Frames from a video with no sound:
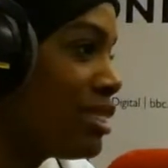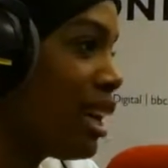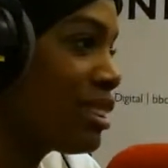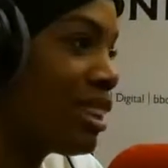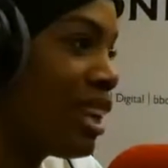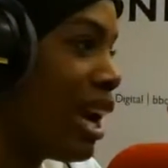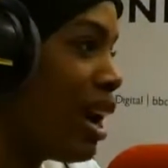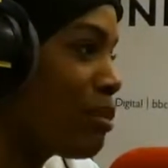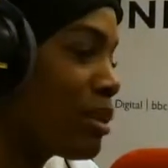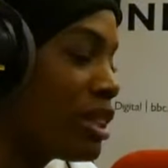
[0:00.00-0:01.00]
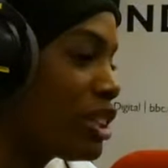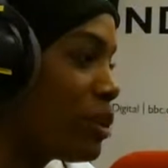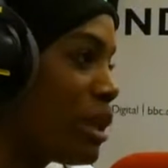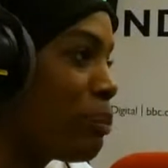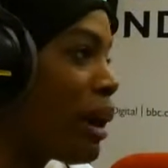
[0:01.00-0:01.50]
I don't know how I'm going to
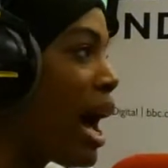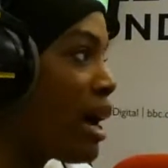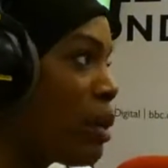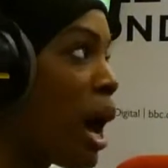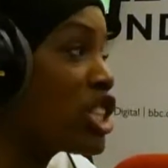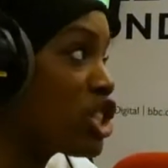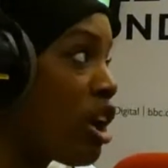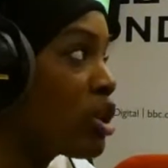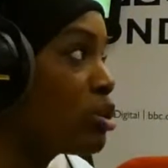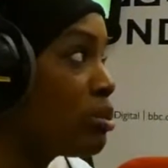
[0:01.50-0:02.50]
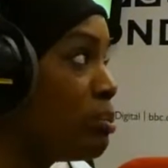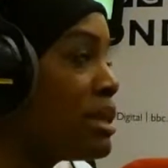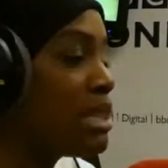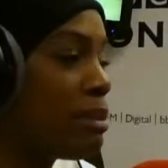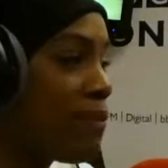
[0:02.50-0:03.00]
do it. But I struggled
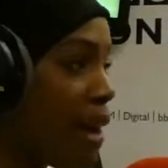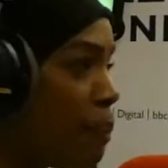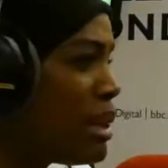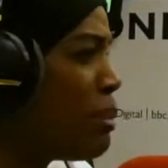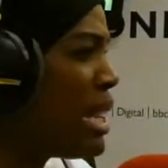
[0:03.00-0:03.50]
missing my family,